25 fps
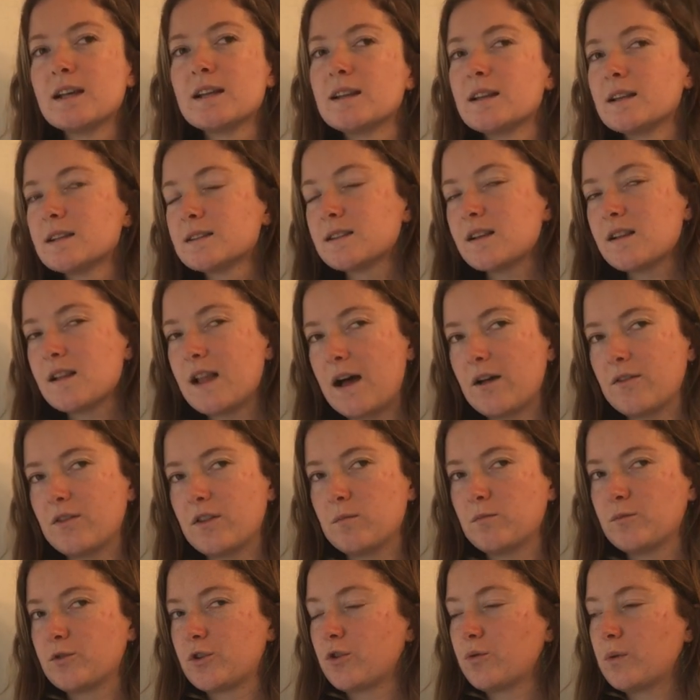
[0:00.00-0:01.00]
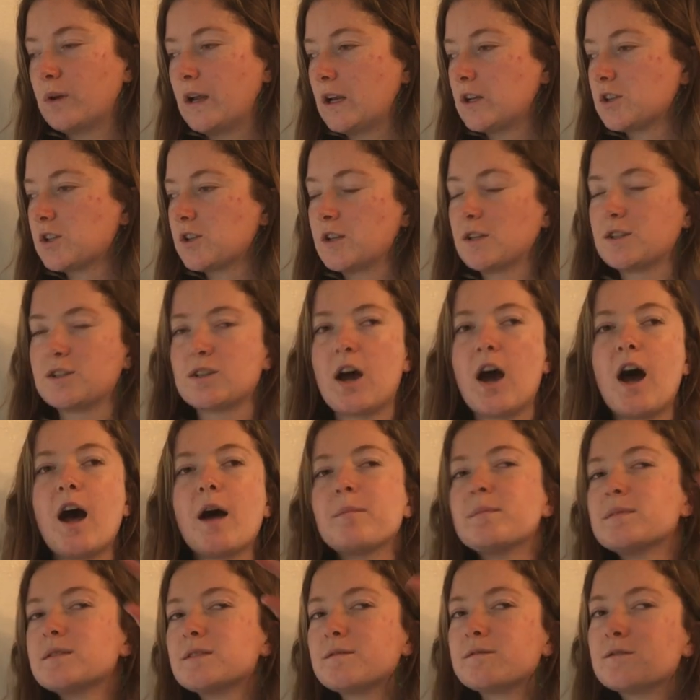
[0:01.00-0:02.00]
This allowed them to reach the
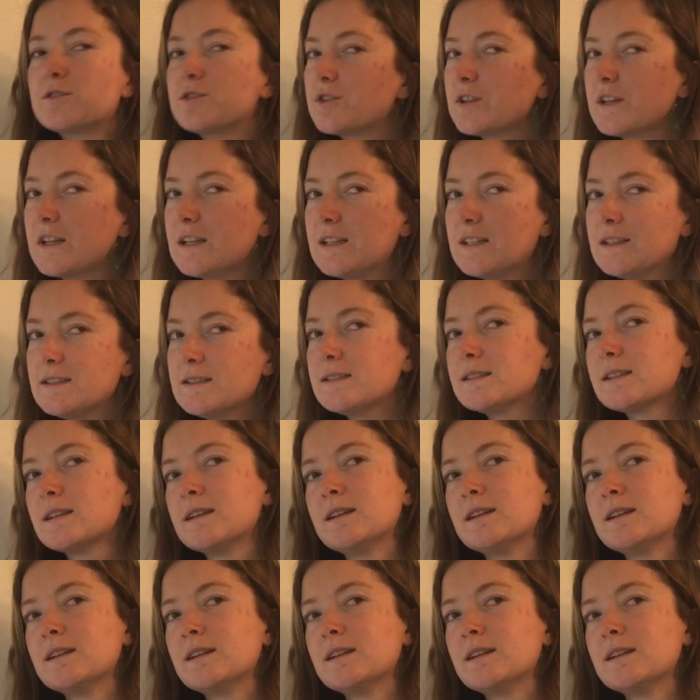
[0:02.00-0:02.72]
tops of trees,